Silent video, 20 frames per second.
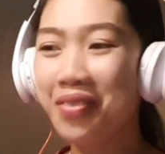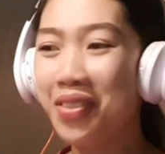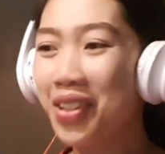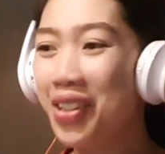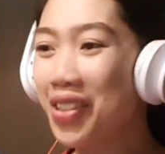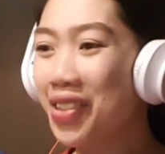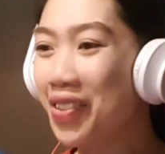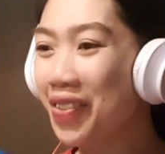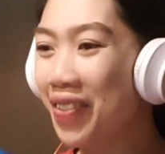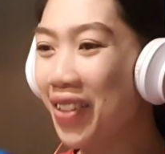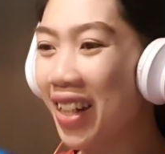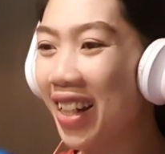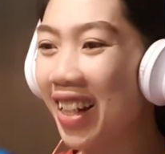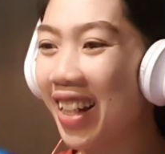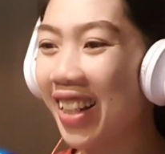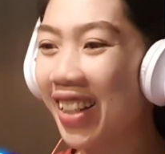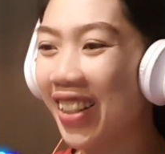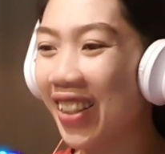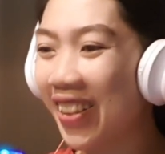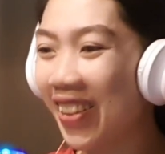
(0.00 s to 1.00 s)
It's
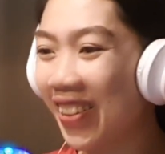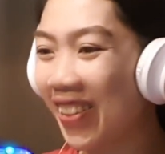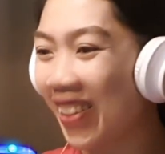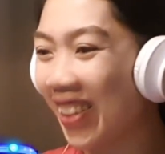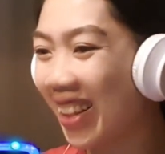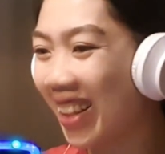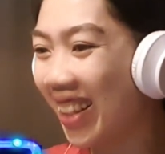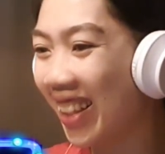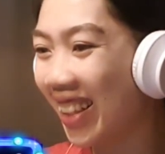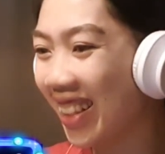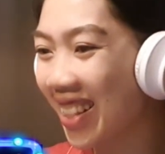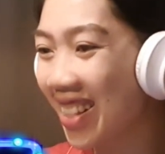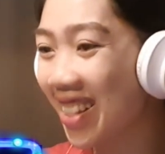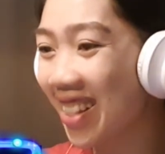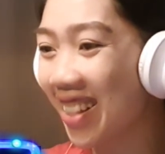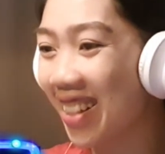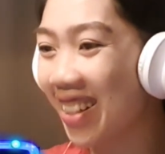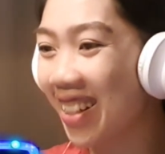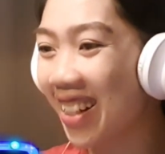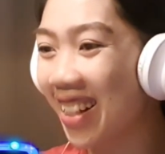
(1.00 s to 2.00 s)
really cute.
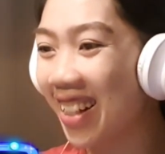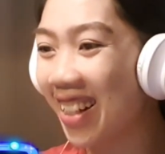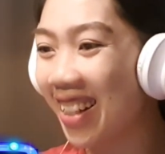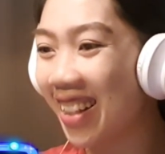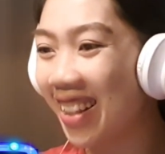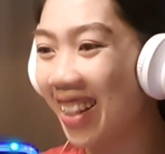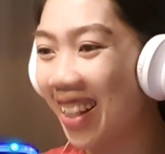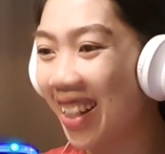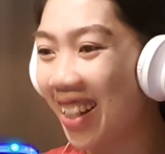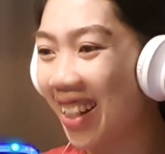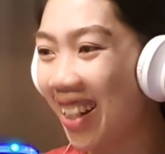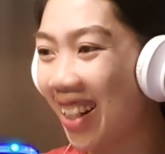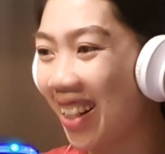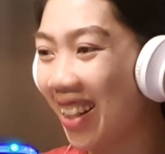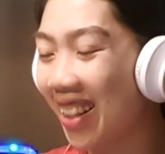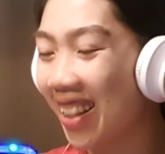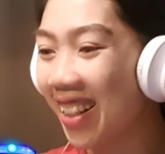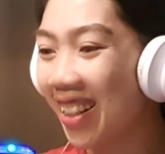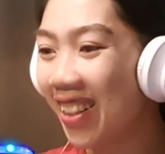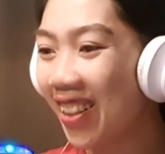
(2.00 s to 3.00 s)
She really did it.
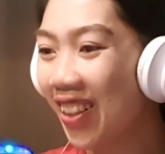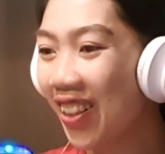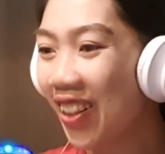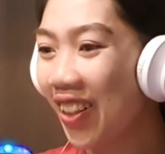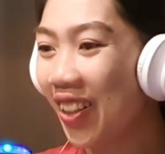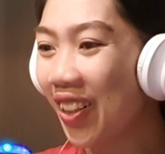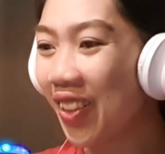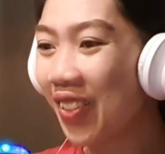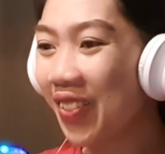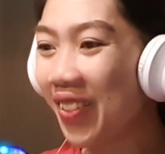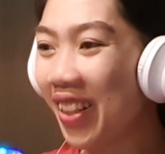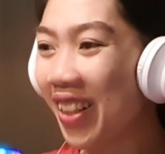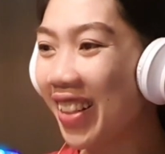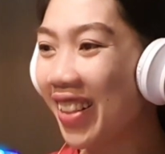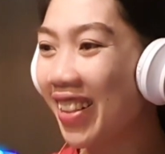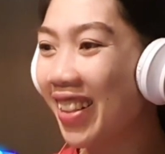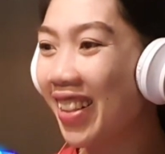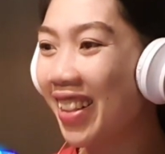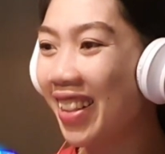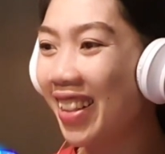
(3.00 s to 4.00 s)
Oh my
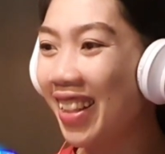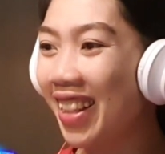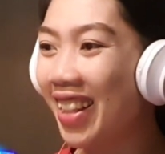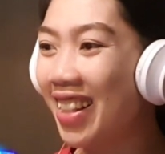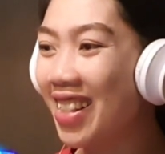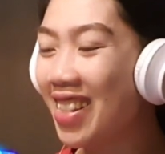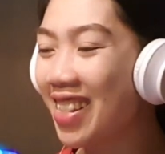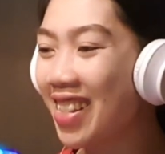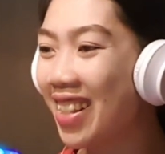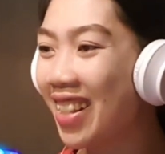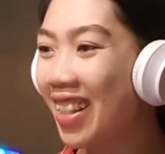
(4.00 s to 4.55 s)
goodness.